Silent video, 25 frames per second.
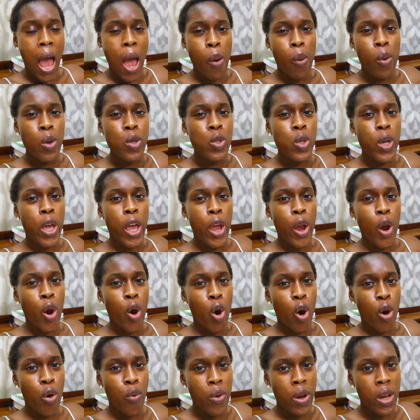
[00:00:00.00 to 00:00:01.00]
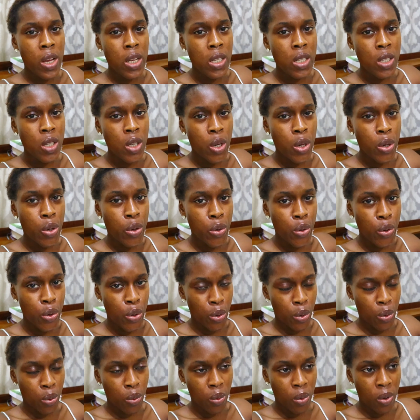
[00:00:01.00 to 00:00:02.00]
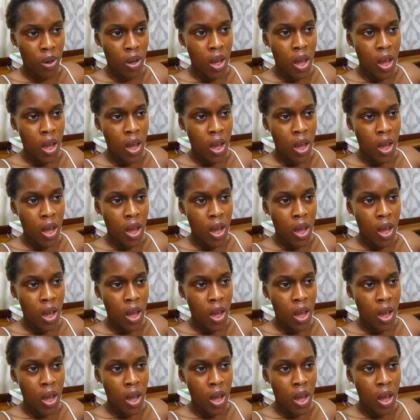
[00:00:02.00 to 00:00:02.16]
I want to encourage you.